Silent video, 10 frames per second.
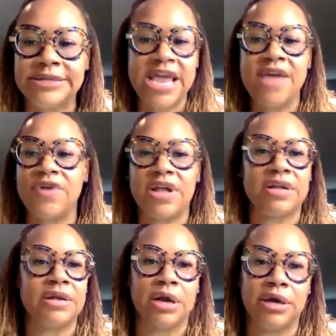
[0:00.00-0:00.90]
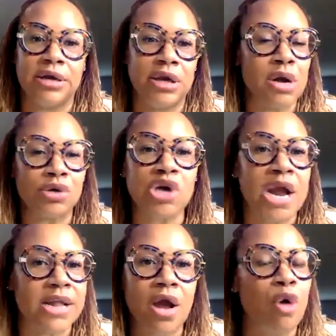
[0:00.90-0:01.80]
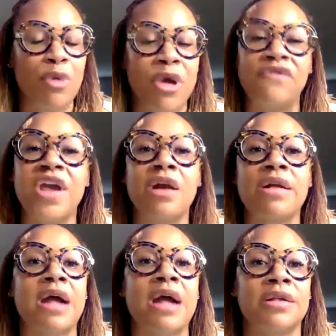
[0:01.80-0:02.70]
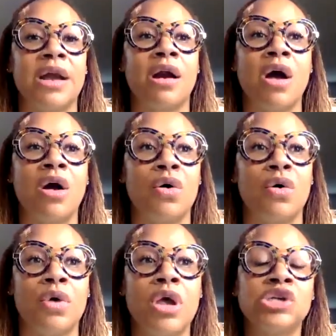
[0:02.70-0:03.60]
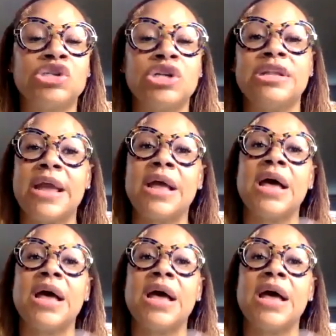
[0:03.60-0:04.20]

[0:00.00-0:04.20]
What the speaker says: to even, try to cope and figure it out on their own. So then it